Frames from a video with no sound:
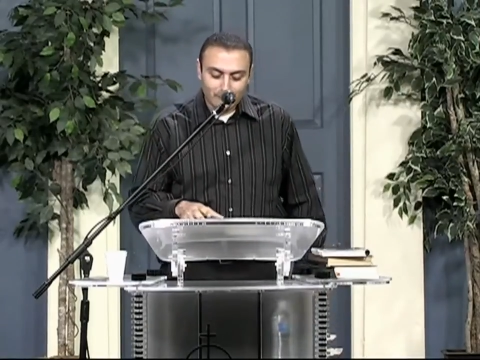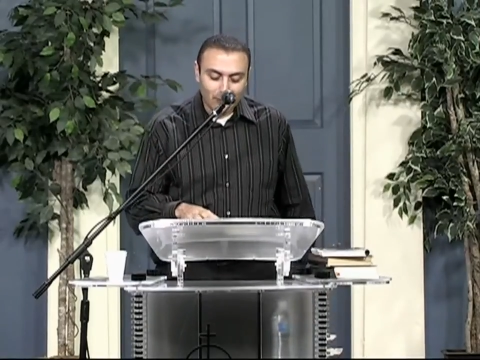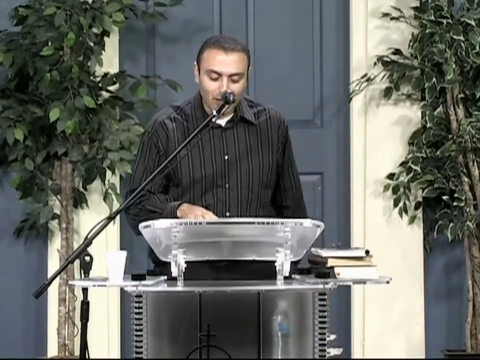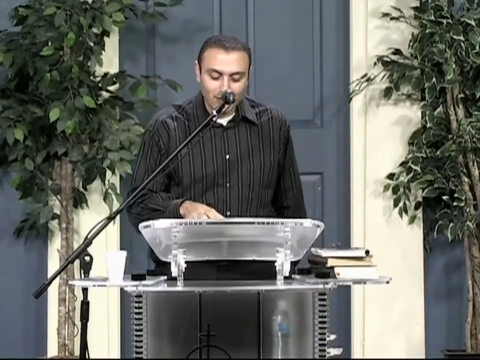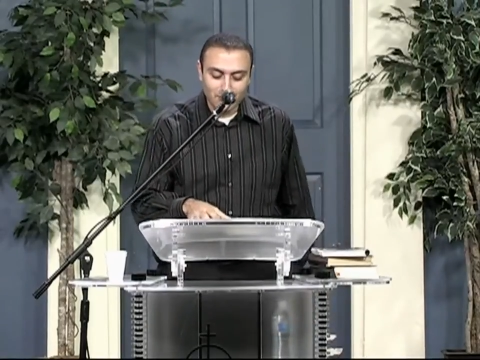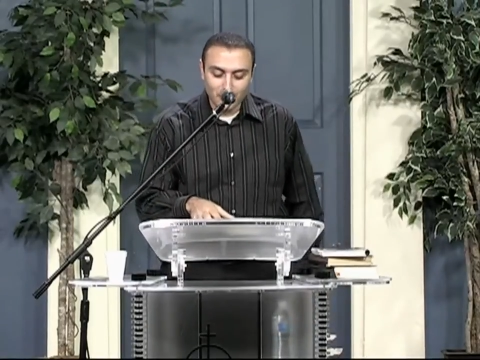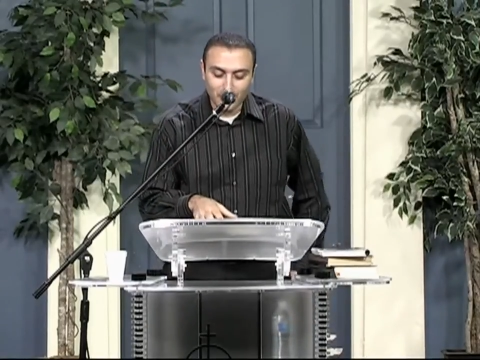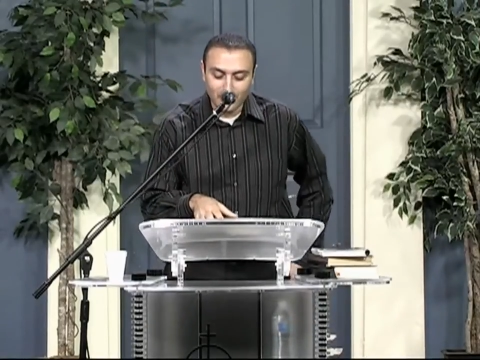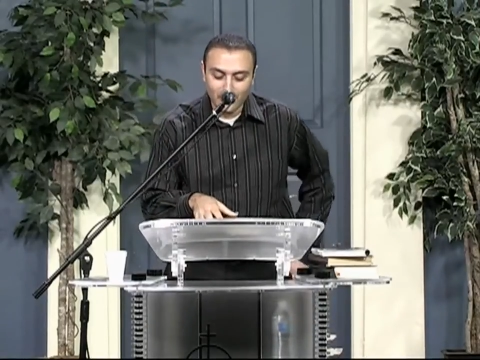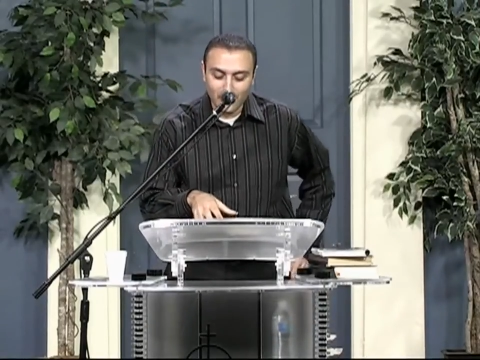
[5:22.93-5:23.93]
And so
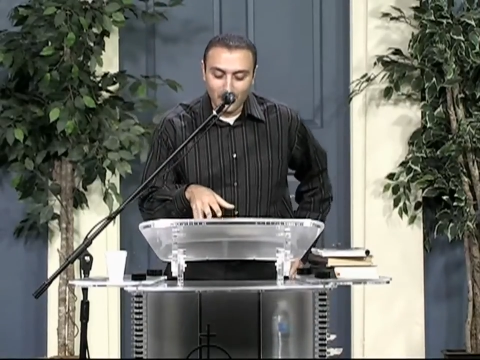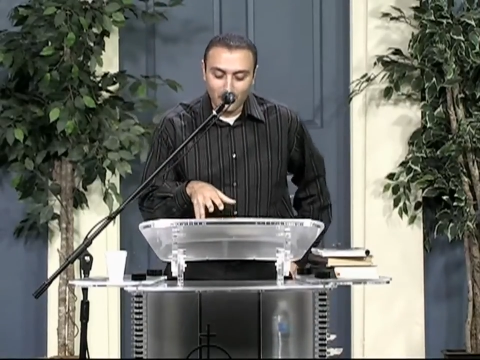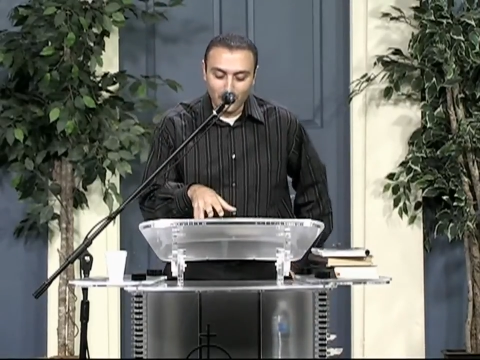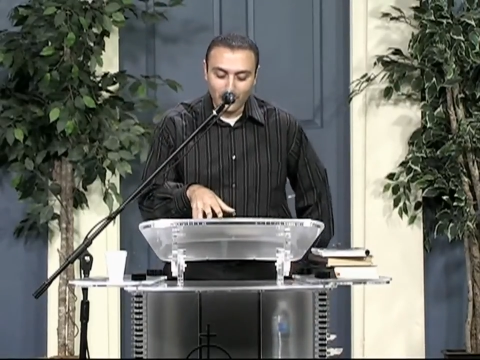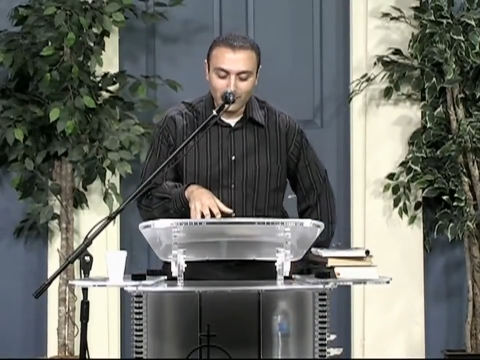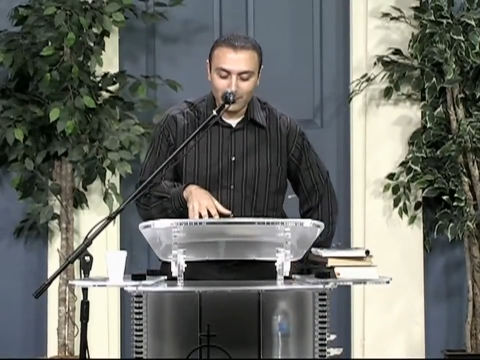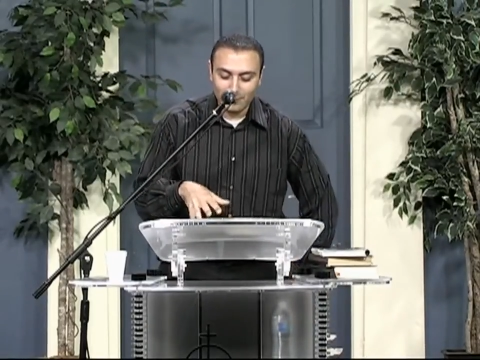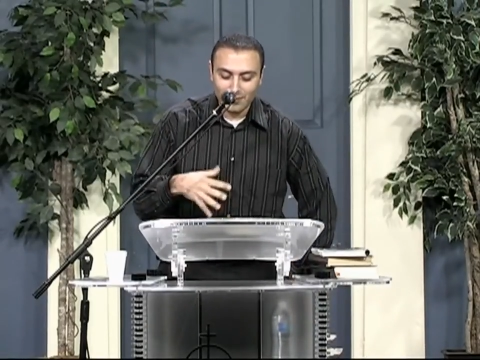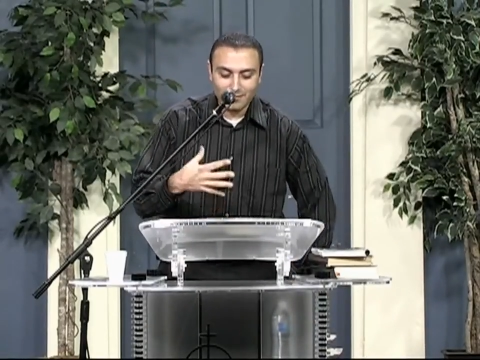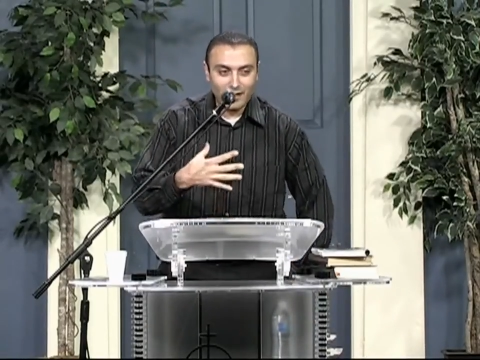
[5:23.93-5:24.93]
here, one of them
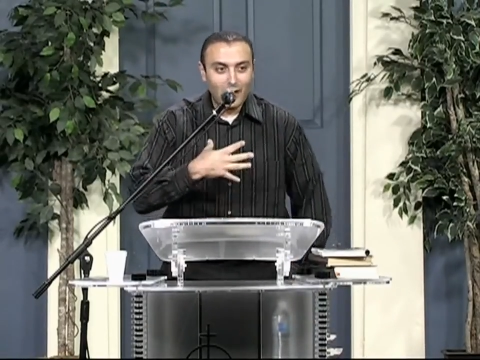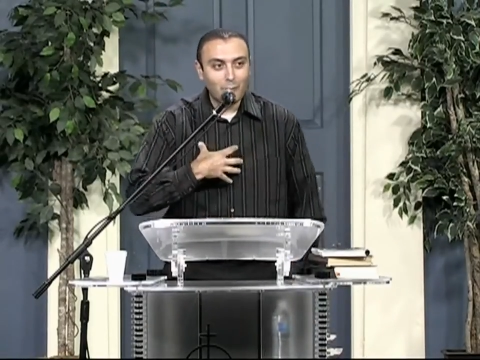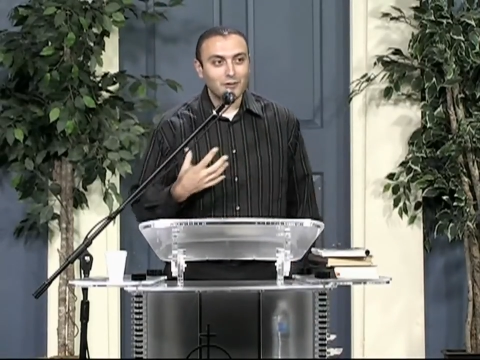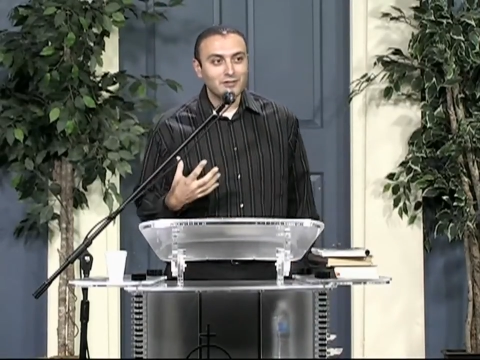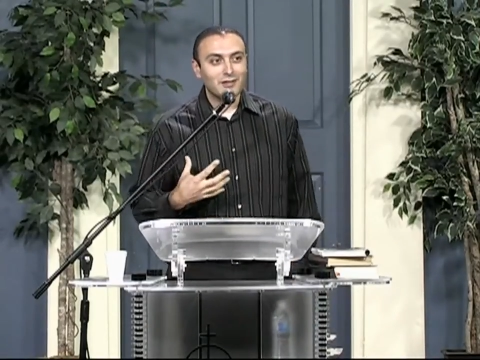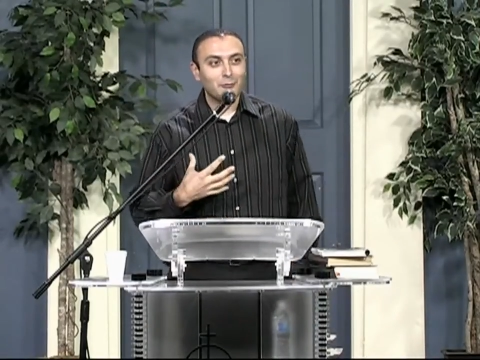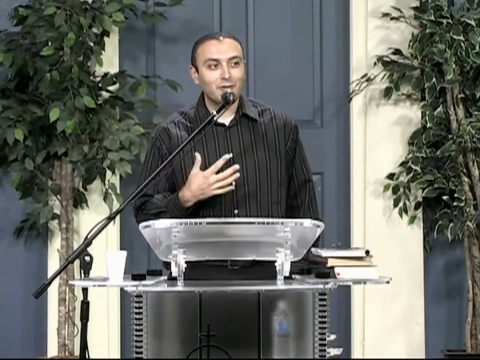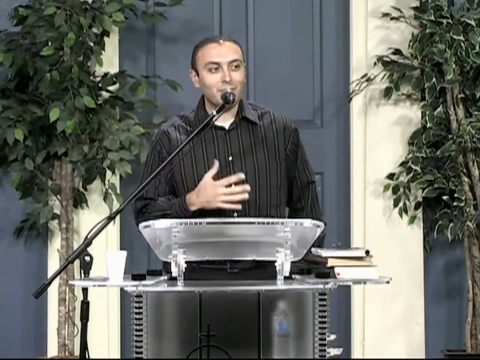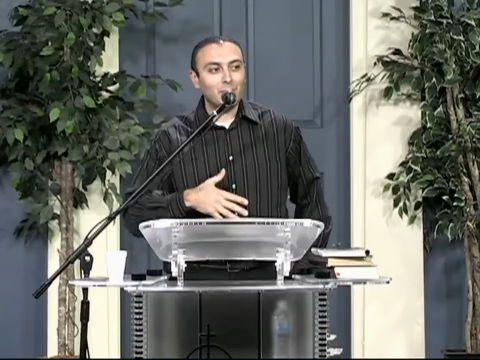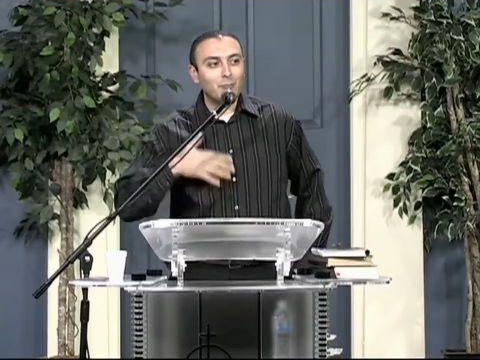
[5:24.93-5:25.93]
is ours that we've
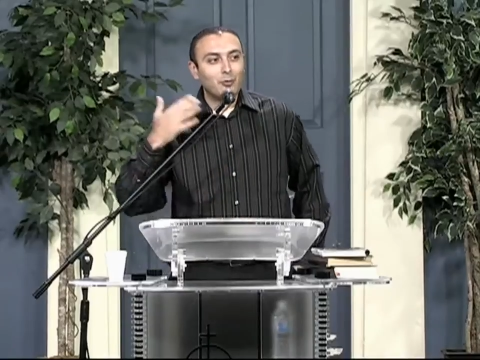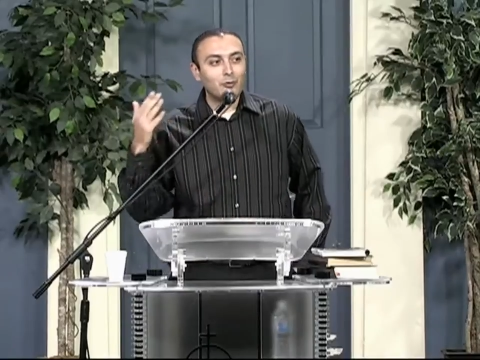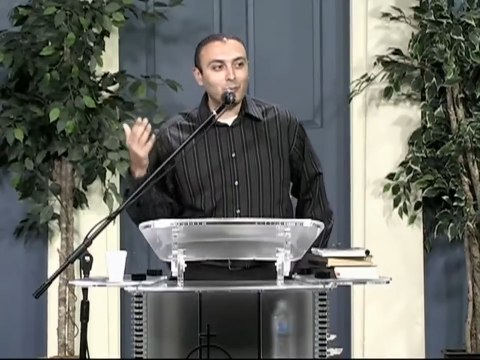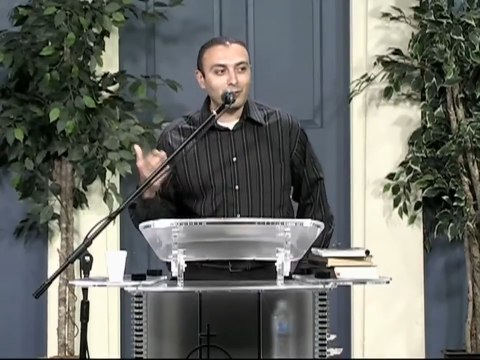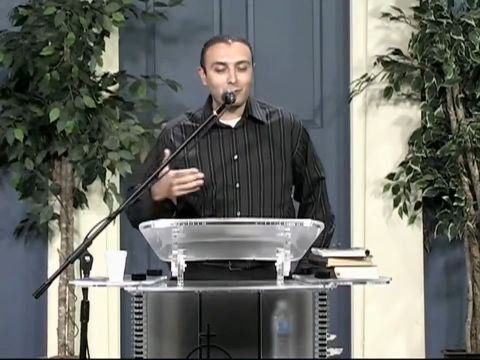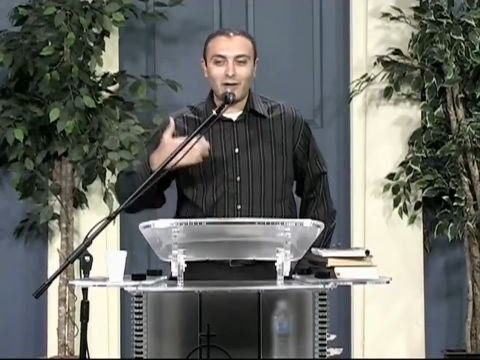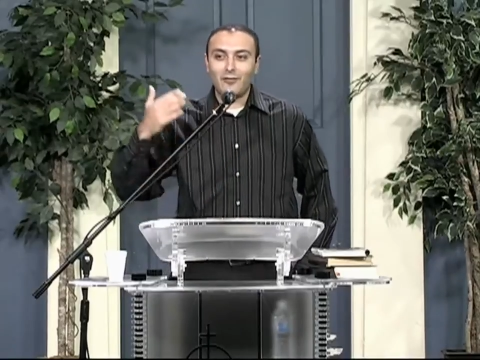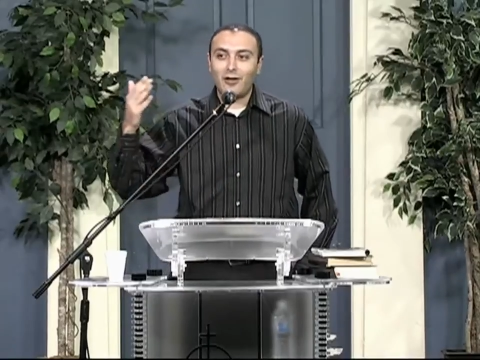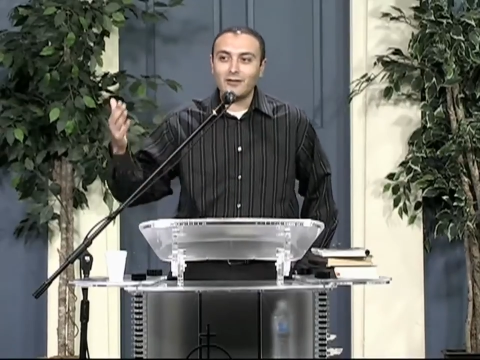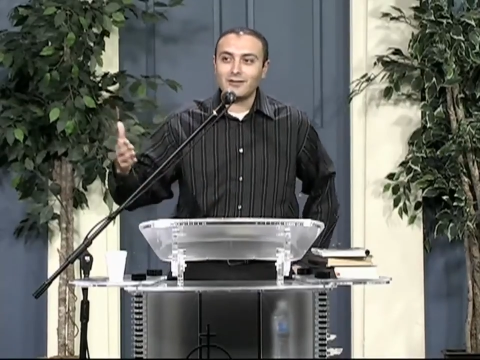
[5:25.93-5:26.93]
been born with, we have
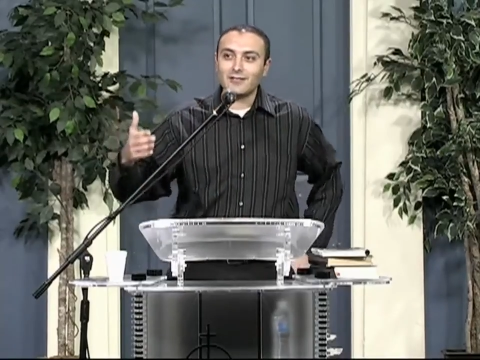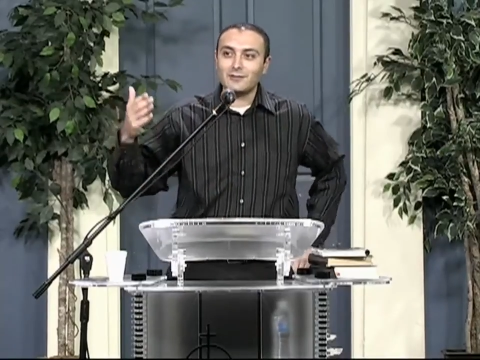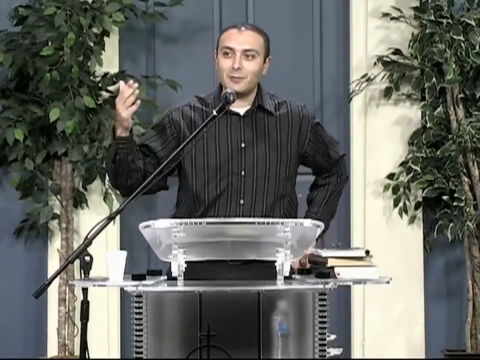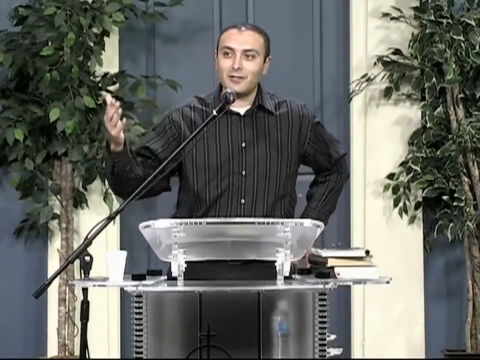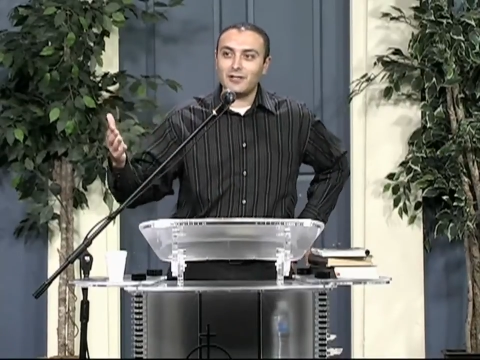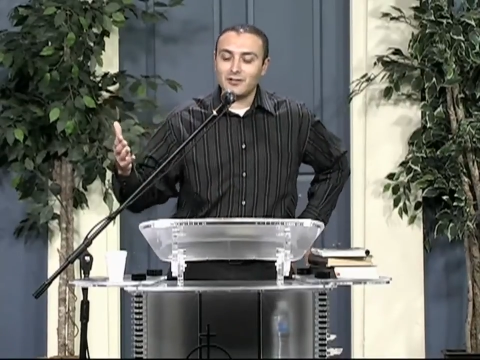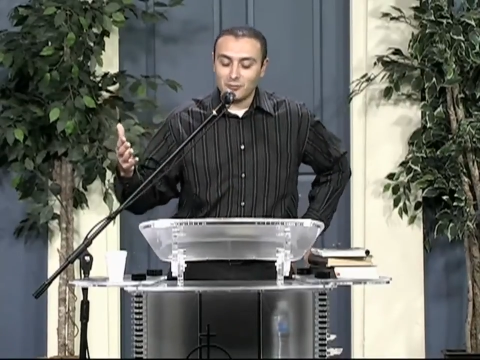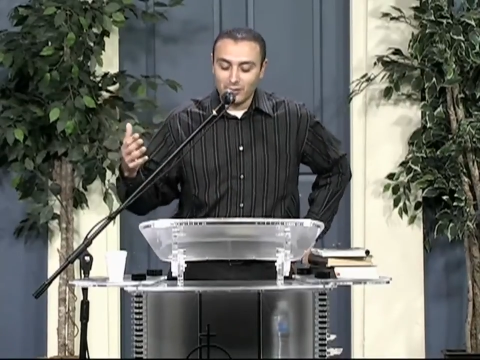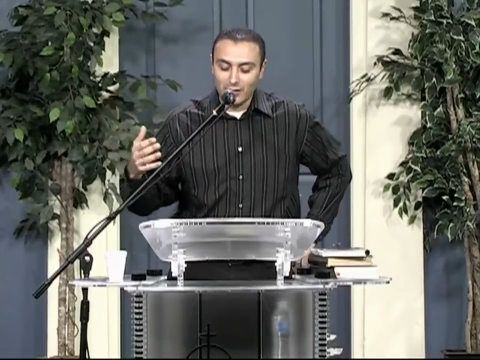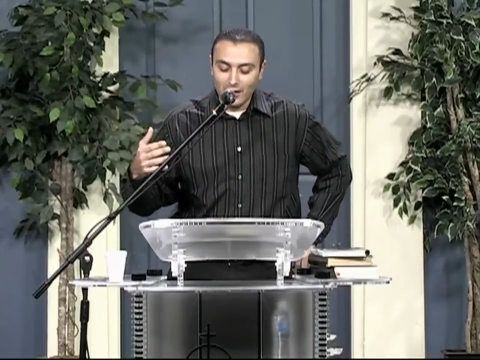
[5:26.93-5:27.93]
all this experience with.